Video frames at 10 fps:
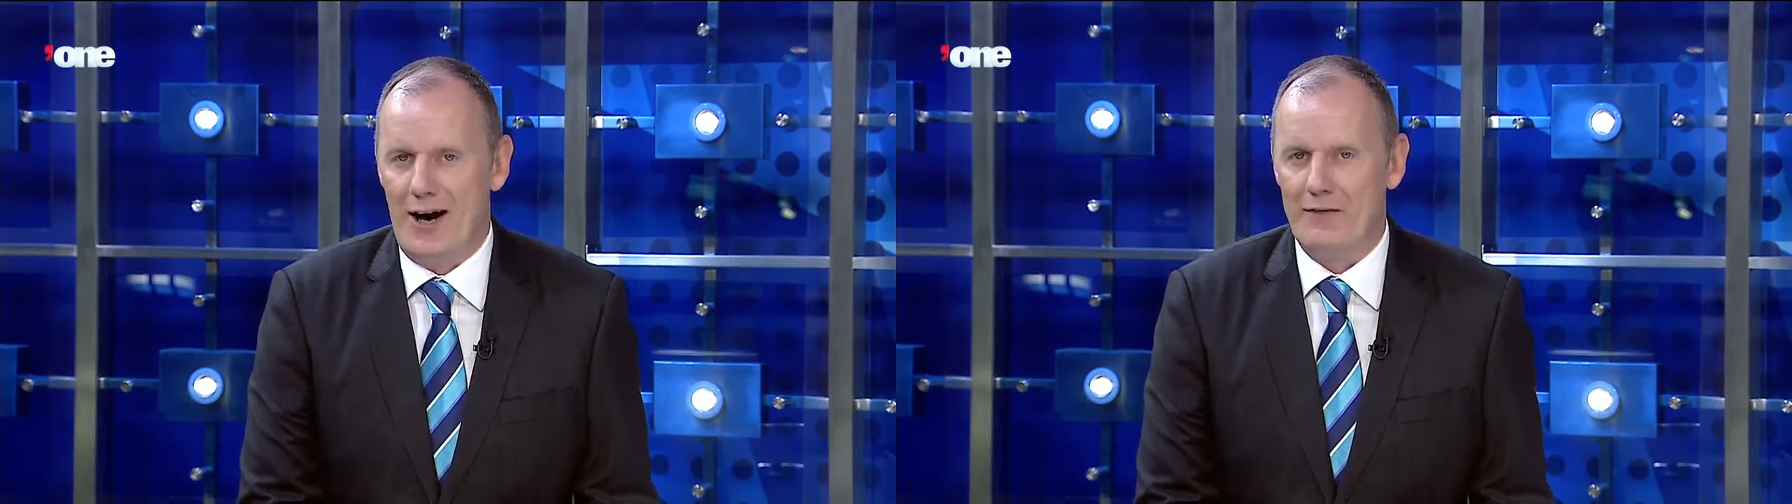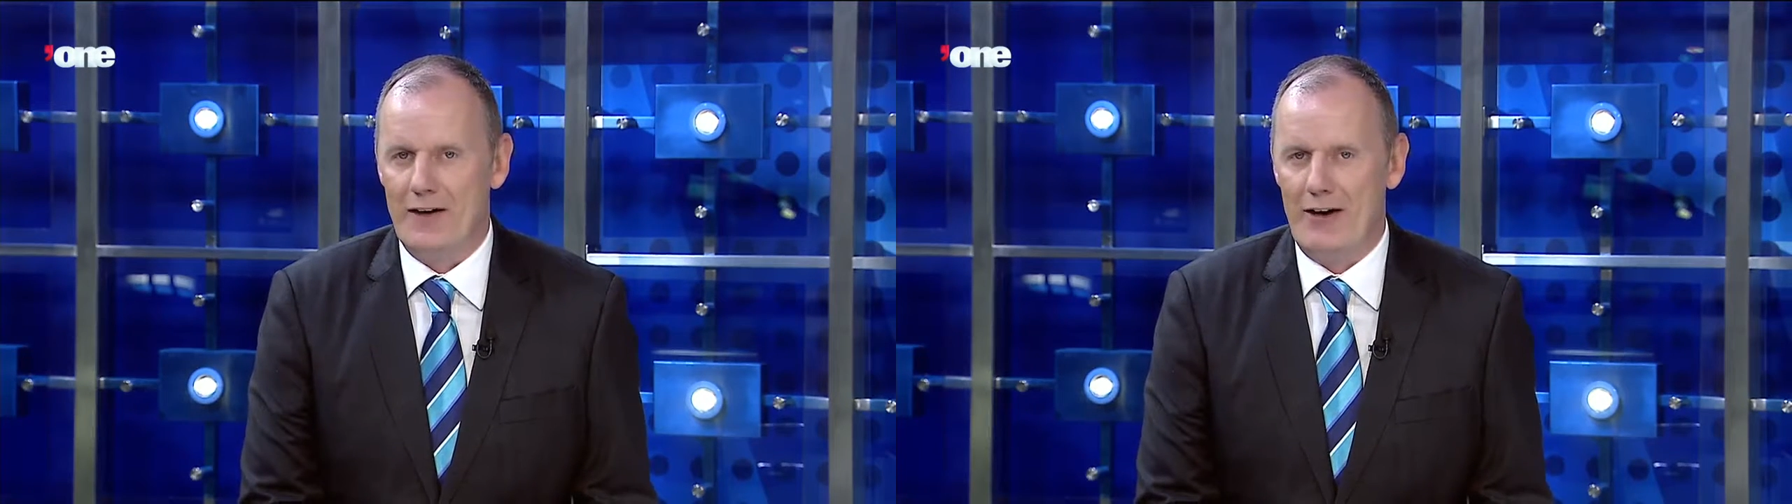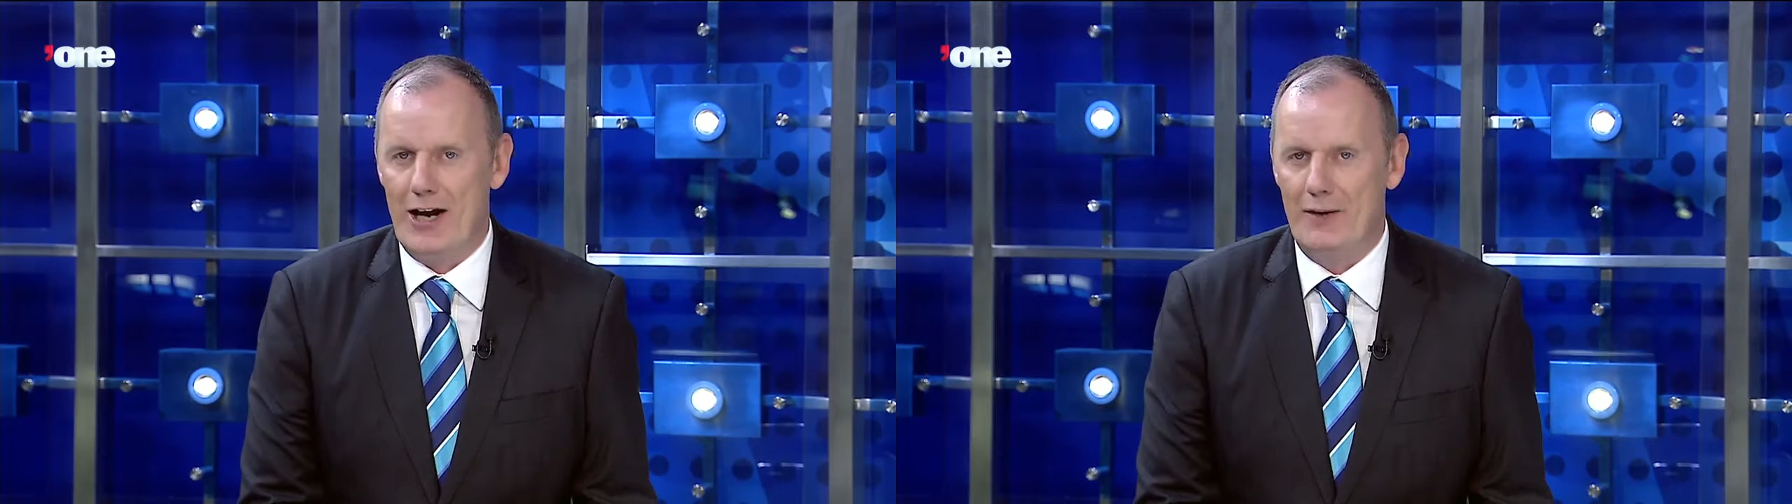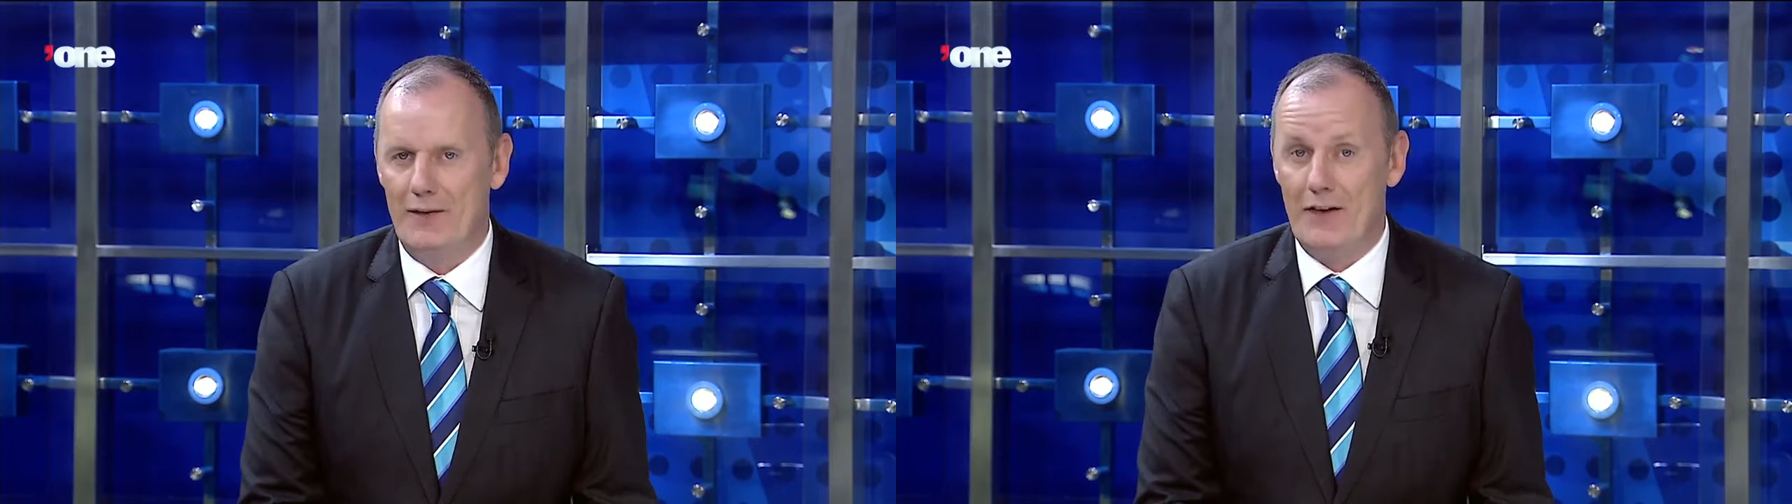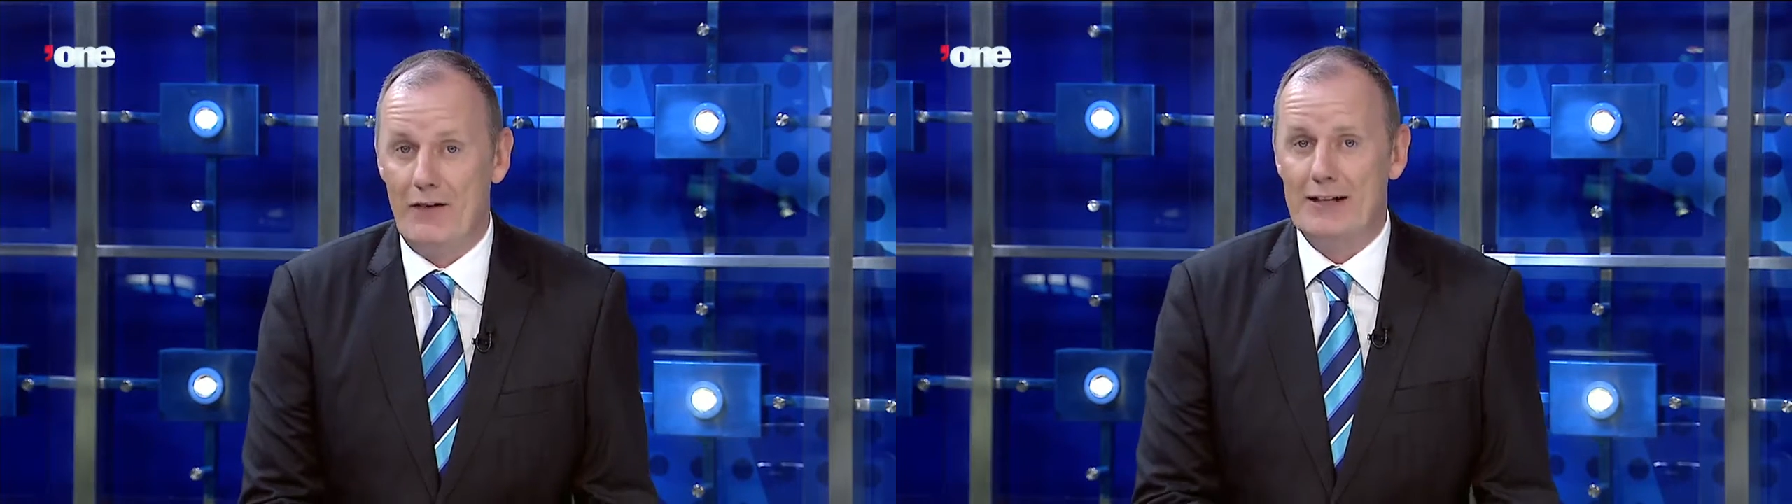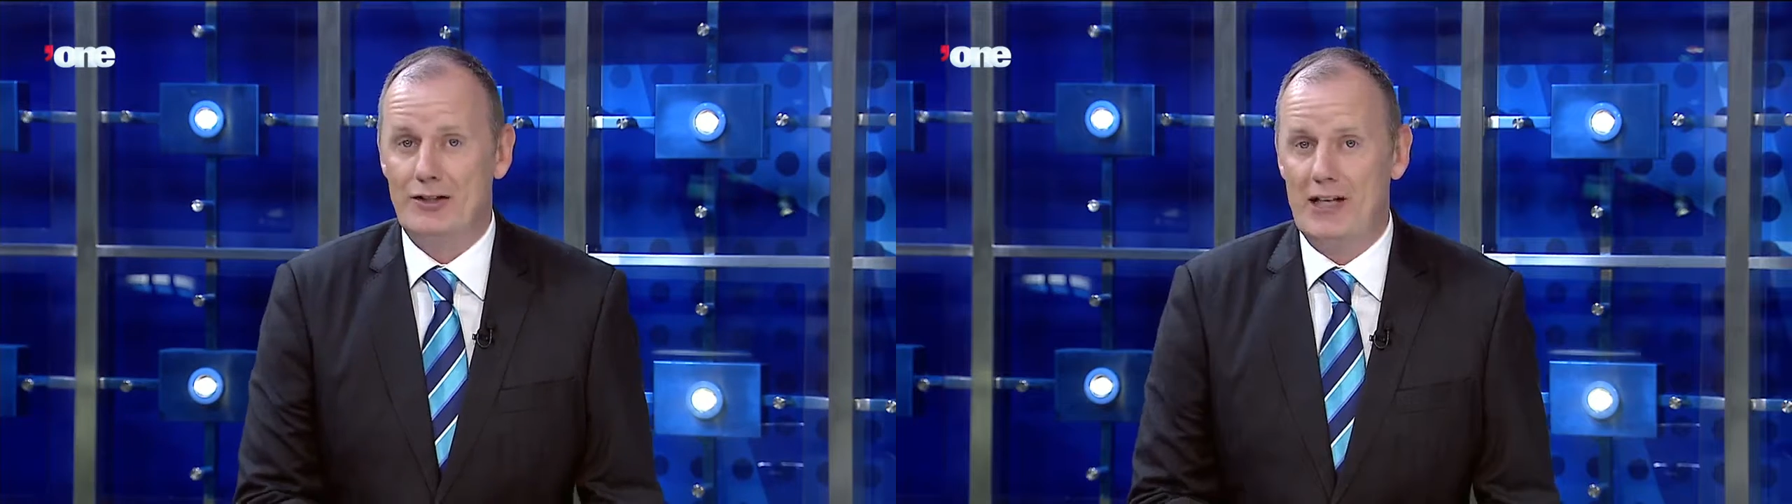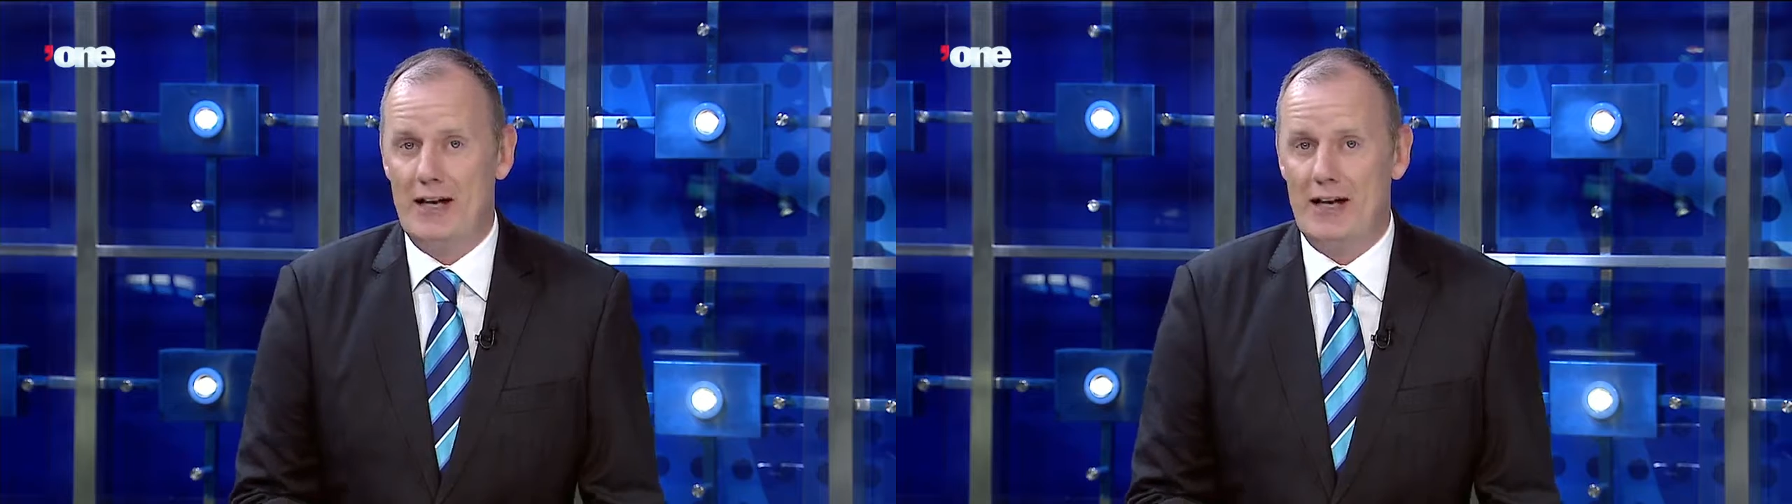Our very own Faraz